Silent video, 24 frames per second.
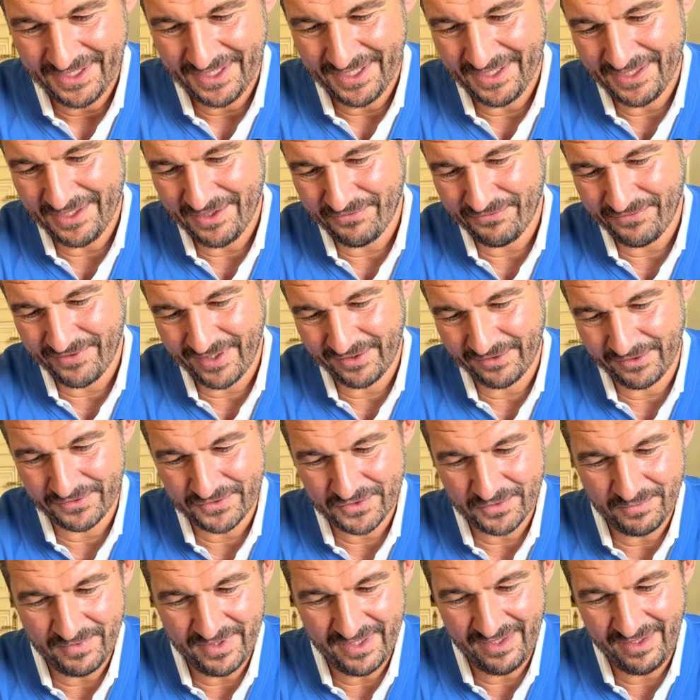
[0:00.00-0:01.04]
and I found it
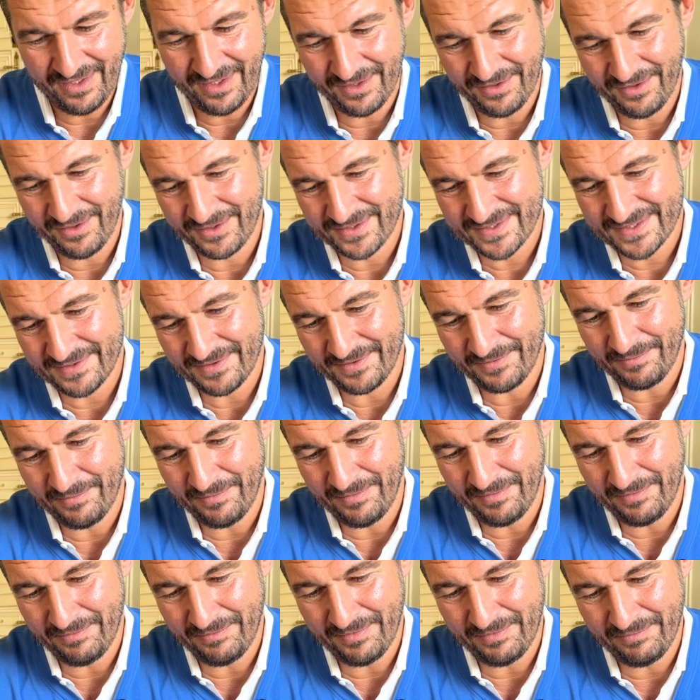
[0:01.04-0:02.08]
to be, and it's
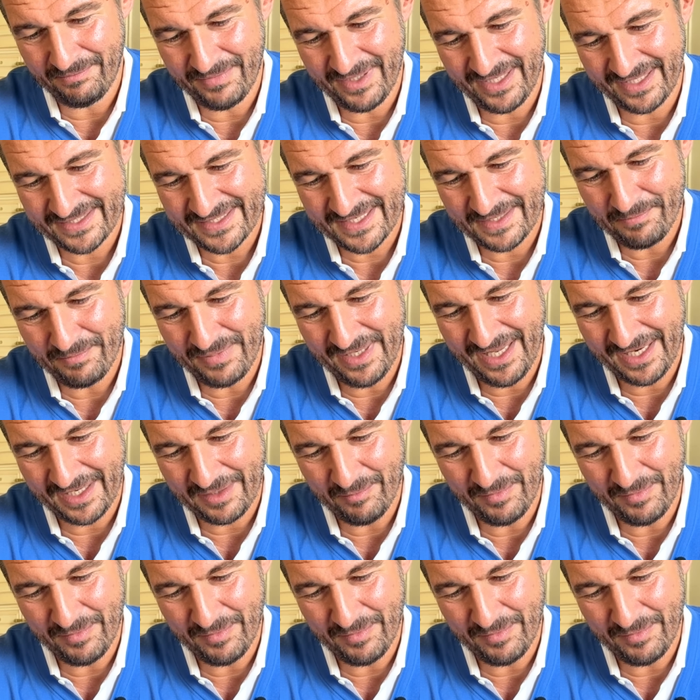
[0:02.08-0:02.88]
let's say black,